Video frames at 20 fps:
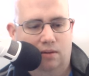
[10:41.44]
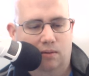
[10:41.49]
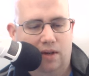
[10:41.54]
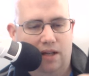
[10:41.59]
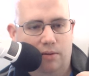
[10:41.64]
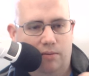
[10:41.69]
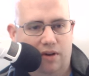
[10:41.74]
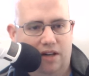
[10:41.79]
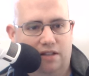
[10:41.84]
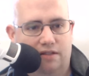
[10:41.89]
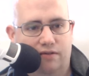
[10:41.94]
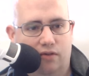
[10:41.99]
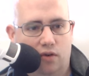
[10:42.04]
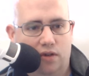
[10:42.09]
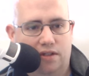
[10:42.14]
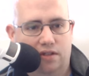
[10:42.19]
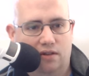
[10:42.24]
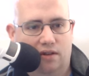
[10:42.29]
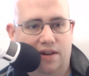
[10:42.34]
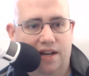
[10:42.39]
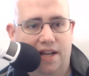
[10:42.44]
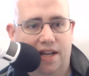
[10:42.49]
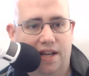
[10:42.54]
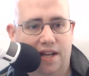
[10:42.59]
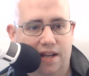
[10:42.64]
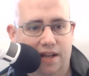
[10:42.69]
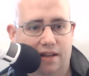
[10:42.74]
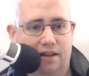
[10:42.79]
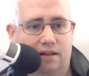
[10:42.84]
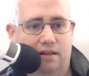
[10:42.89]
when you press voice on
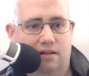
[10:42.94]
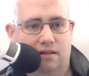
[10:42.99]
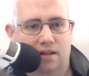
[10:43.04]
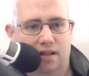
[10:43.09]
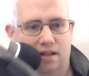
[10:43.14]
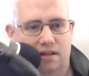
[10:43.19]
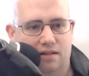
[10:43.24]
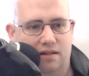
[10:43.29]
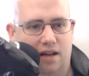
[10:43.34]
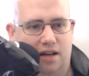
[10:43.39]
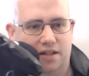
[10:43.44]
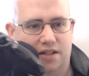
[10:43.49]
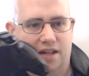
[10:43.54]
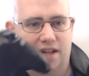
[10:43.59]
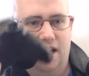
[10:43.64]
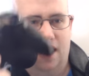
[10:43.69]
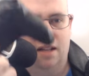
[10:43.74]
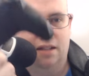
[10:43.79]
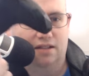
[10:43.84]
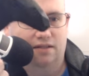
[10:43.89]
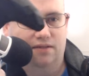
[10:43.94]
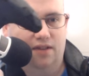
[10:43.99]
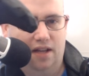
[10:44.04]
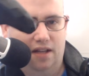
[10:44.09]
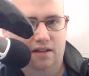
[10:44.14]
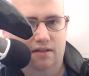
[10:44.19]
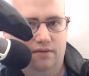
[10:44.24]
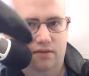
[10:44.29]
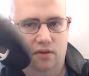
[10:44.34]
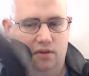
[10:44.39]
here, it's actually
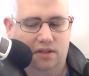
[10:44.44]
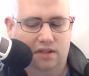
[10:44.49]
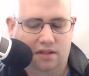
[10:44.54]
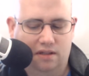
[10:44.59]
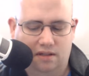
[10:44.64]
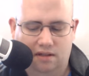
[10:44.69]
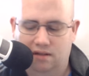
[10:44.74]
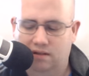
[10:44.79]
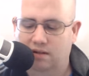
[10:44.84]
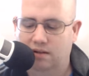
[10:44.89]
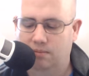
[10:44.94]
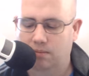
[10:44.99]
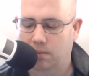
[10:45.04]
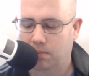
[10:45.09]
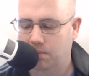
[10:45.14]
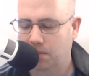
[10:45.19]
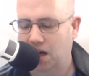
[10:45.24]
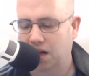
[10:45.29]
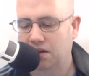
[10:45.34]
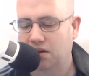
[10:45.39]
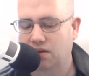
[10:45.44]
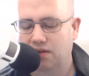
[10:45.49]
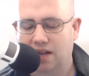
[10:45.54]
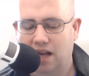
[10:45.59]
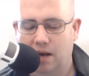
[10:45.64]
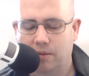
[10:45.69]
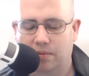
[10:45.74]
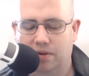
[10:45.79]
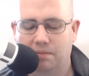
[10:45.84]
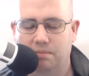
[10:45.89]
activating the voice, the mic on
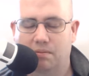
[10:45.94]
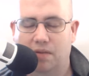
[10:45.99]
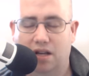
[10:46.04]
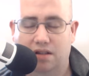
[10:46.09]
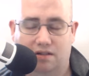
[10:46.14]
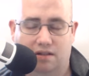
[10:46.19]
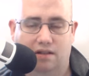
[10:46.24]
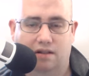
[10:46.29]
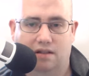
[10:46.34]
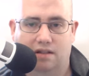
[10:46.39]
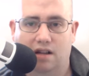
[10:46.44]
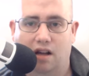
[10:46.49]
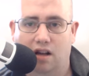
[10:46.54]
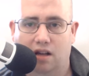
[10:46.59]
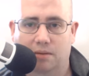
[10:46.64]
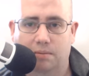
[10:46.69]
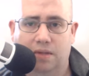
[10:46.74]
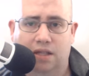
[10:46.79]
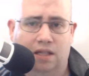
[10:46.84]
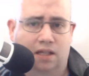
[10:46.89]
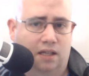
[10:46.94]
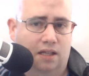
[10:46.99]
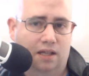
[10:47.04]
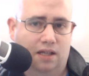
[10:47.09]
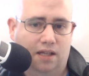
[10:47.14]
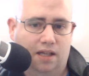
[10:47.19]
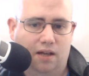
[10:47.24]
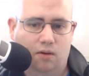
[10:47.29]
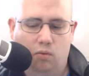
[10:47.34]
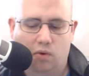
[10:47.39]
that, but most of the time
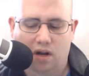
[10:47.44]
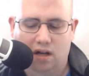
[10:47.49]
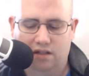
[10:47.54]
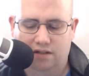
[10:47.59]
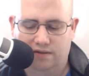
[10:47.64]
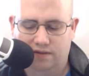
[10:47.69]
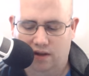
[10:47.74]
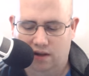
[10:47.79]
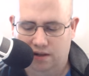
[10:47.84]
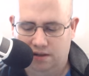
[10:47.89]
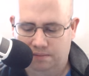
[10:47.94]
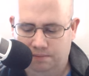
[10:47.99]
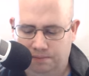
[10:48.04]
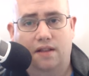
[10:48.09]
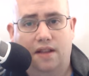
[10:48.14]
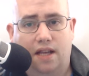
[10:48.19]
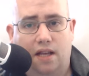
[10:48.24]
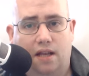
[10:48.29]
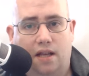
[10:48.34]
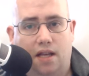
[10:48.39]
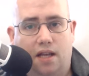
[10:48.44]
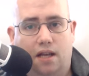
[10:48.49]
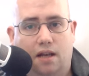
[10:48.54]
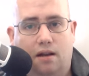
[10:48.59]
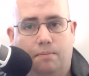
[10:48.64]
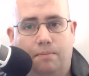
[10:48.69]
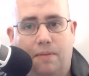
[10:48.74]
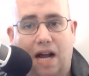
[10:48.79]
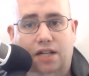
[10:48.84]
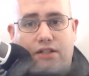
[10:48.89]
it works fine. The
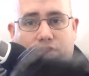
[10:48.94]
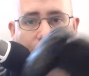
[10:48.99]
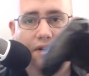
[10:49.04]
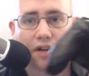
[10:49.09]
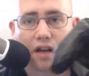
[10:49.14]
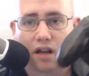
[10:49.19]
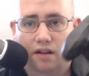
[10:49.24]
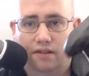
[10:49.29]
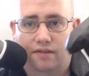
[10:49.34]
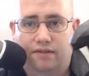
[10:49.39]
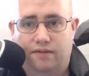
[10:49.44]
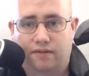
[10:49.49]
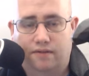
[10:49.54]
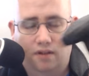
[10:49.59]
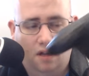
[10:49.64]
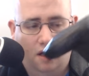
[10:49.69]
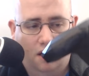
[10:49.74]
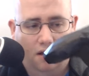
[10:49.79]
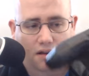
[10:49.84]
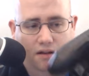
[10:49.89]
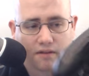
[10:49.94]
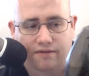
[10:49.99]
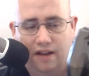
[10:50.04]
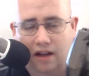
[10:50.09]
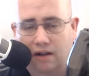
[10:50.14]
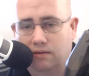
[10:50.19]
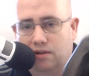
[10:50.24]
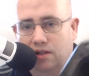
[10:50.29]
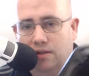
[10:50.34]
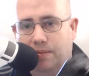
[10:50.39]
battery life uh,
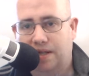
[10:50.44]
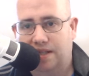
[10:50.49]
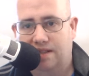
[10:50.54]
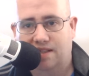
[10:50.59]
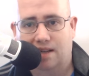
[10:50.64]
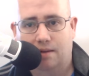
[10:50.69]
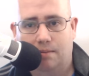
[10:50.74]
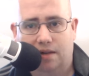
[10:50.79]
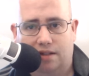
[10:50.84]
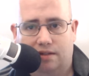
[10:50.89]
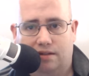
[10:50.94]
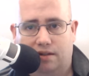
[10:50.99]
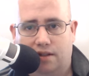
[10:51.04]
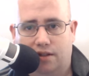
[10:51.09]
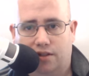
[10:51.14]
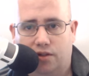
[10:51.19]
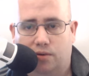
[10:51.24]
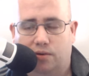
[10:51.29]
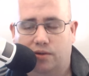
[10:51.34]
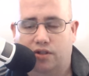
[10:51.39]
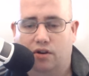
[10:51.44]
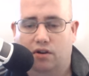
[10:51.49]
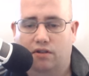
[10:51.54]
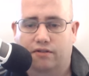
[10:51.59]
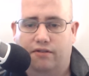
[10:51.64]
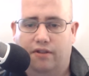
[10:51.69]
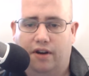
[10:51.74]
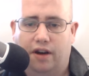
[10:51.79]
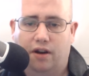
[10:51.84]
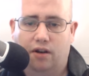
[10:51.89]
found to be similar to the
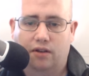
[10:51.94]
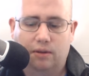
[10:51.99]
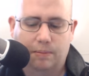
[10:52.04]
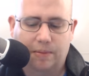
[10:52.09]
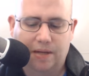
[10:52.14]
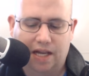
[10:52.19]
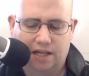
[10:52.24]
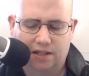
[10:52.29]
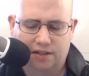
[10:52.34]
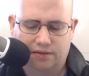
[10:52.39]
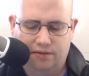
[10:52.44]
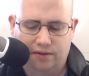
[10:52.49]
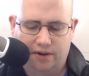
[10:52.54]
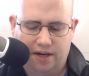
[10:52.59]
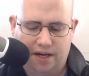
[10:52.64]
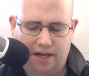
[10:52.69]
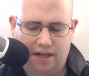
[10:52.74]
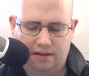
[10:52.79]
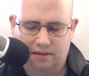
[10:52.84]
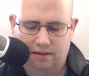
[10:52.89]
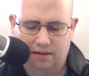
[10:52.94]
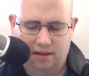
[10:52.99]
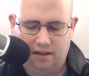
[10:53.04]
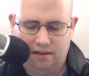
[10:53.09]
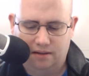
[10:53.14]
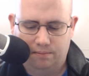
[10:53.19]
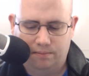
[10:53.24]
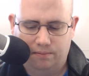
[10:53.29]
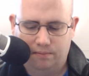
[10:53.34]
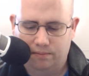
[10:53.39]
DualShock 3 on the PS3. It's,
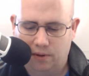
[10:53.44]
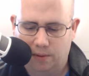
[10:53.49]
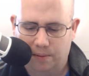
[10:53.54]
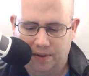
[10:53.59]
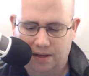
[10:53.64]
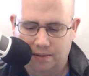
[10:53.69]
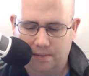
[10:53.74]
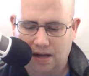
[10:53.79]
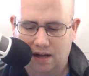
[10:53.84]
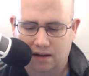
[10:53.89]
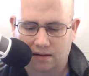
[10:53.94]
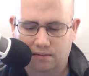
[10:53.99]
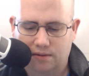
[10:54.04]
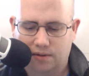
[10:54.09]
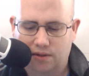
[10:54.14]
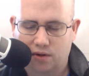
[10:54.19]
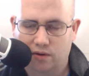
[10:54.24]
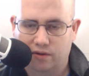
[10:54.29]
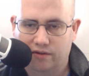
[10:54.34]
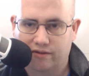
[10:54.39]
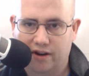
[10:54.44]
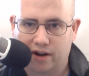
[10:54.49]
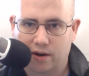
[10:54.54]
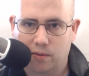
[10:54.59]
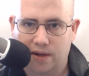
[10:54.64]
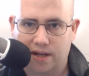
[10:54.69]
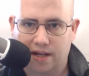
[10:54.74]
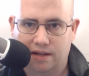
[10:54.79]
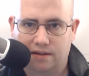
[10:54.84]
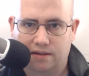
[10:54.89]
it's probably about two or three
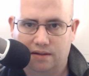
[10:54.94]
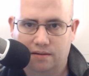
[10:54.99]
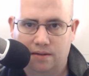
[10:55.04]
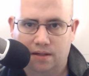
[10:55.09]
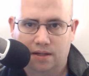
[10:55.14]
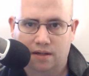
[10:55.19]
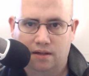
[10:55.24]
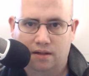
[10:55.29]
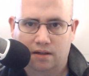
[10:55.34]
weeks,